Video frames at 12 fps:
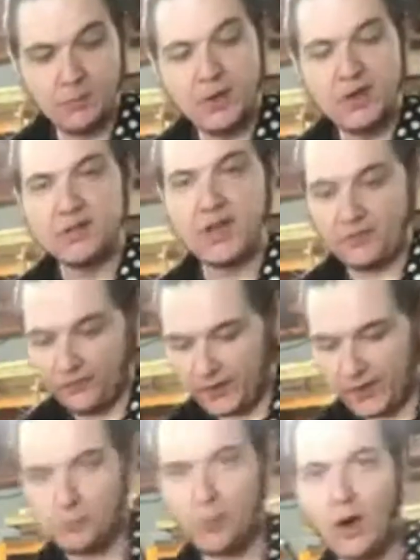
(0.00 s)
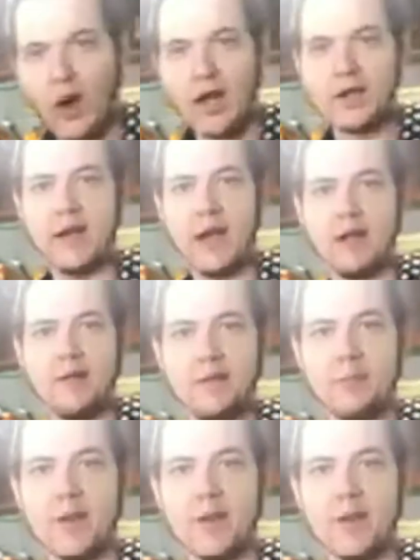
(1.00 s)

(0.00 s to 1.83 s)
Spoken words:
Definitely more high dollar than my